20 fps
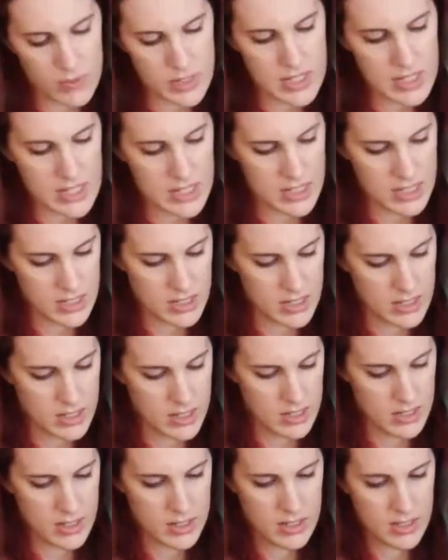What's
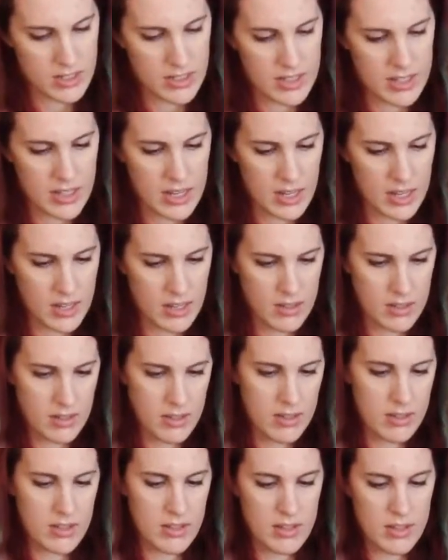this? It's a
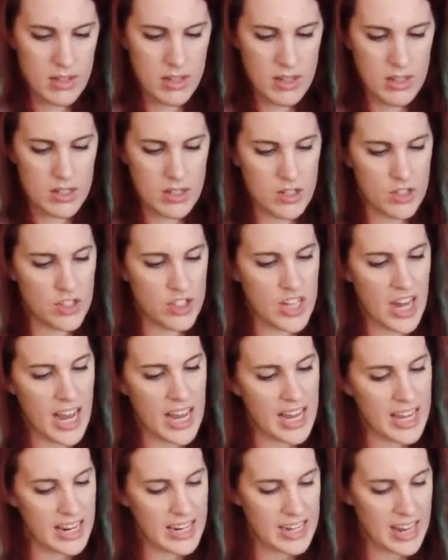
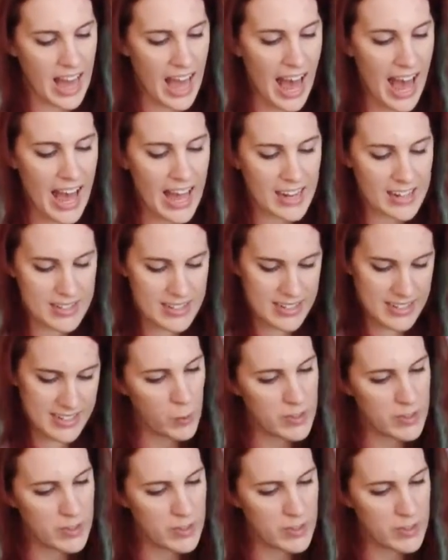giant hat.